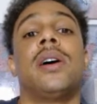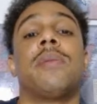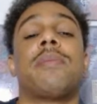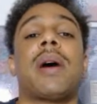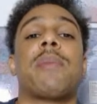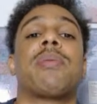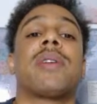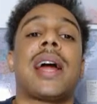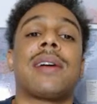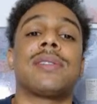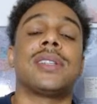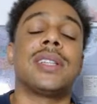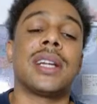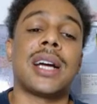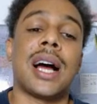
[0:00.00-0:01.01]
by
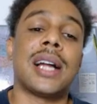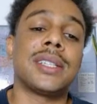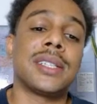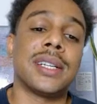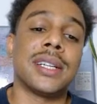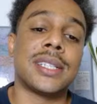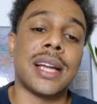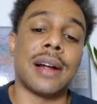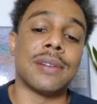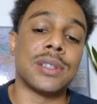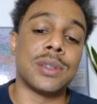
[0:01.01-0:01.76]
pronouncing the consonant sound.